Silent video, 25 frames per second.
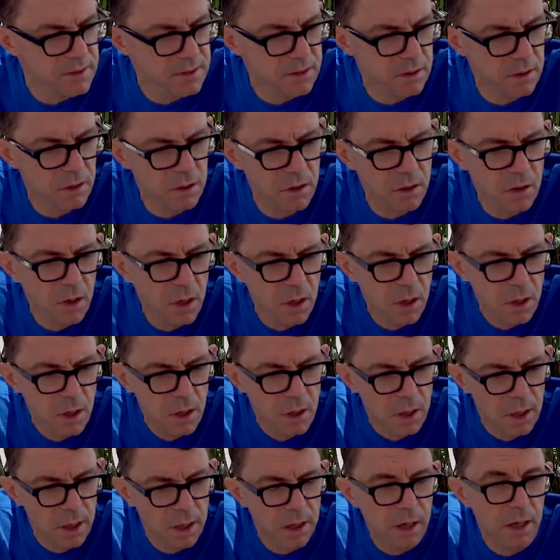So
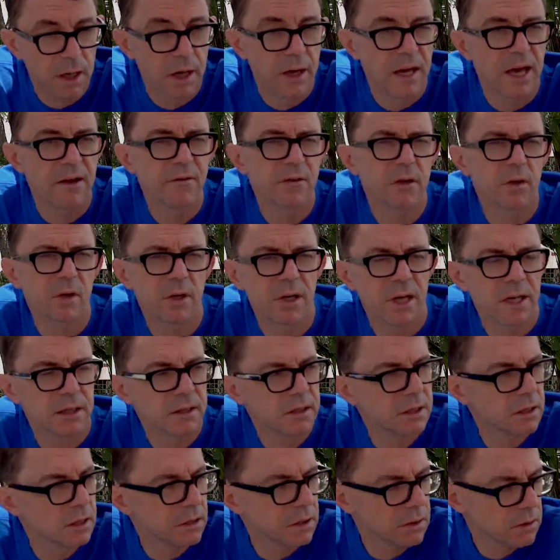have a look at
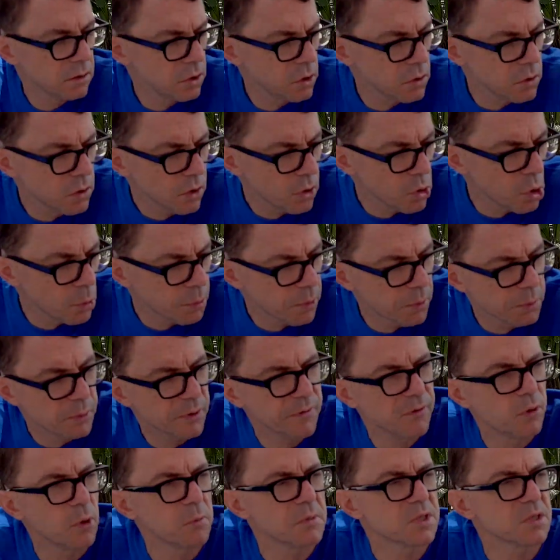the new corporate
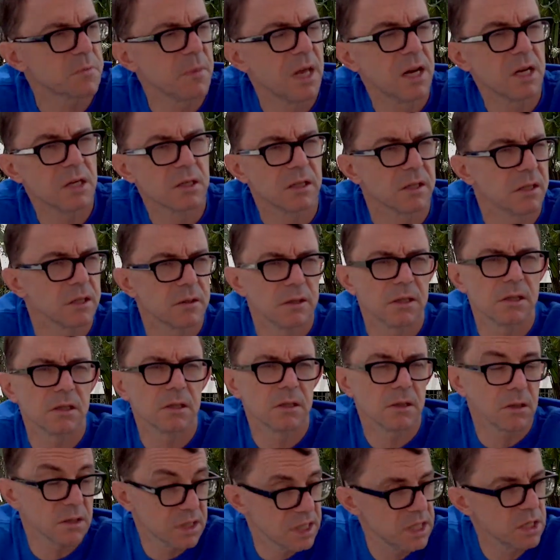performance manager, the
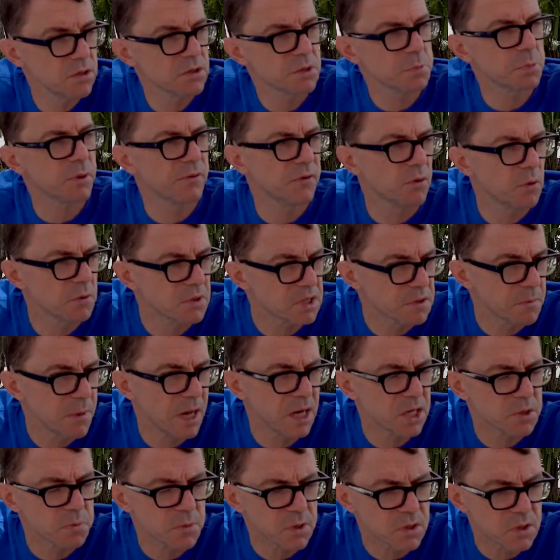continuous performance
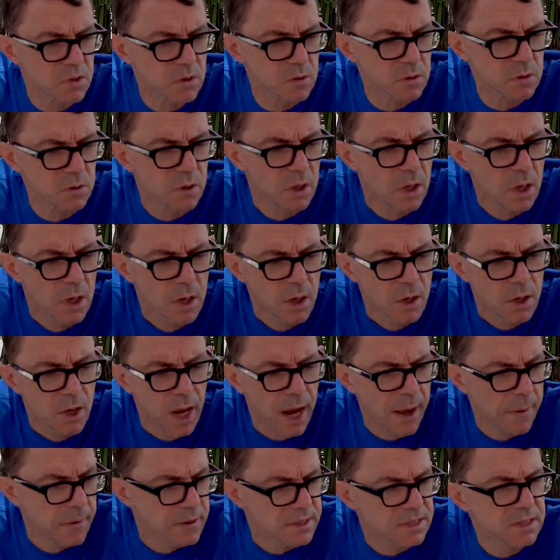management tool,
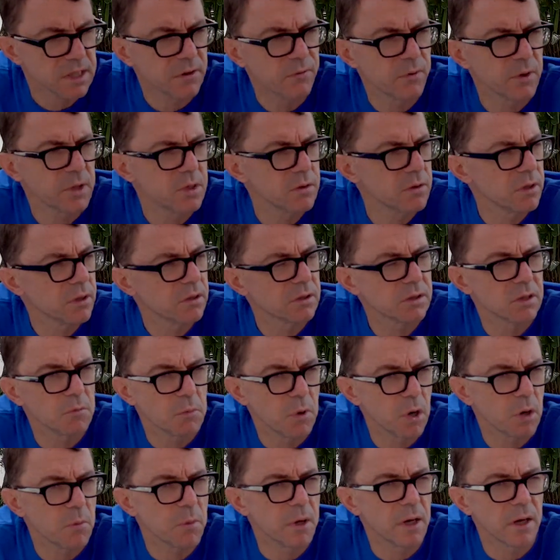and the stuff we're doing on the
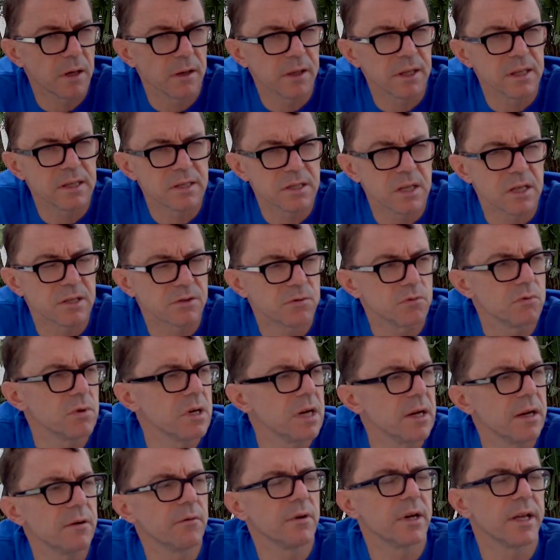mobile. It's
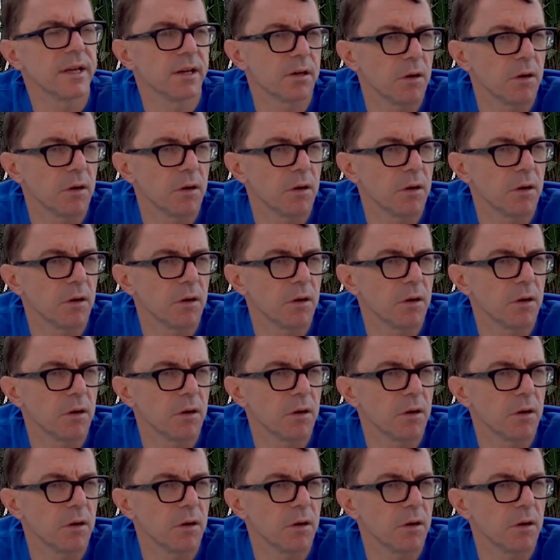really, really